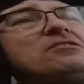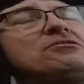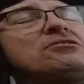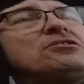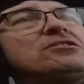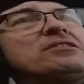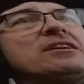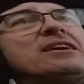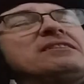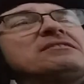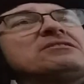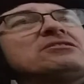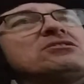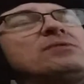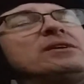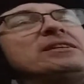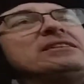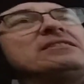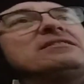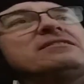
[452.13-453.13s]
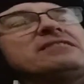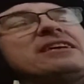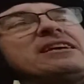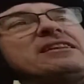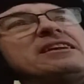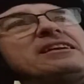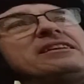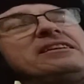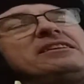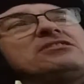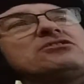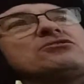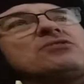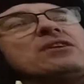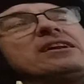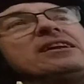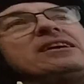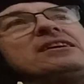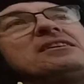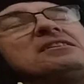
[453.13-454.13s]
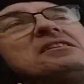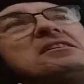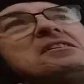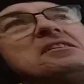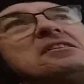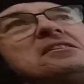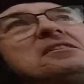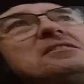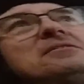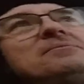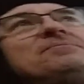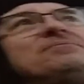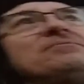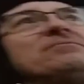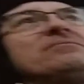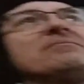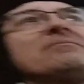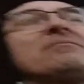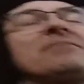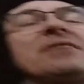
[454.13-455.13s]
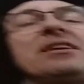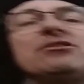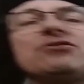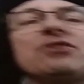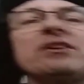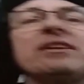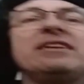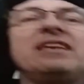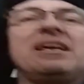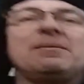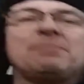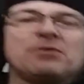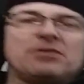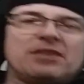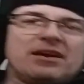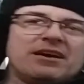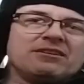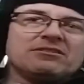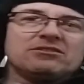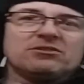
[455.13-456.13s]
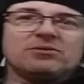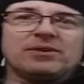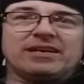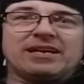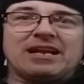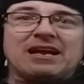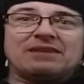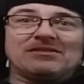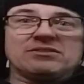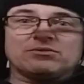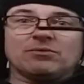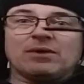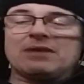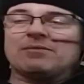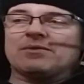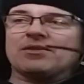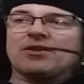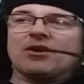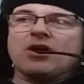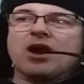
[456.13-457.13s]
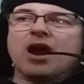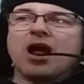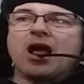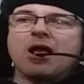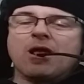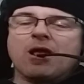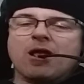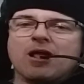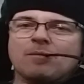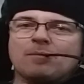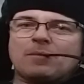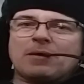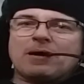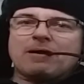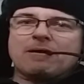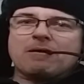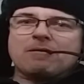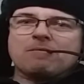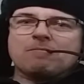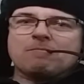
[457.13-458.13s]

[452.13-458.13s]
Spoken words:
could squint and say that he's trying to keep her there so he can have his way with her. But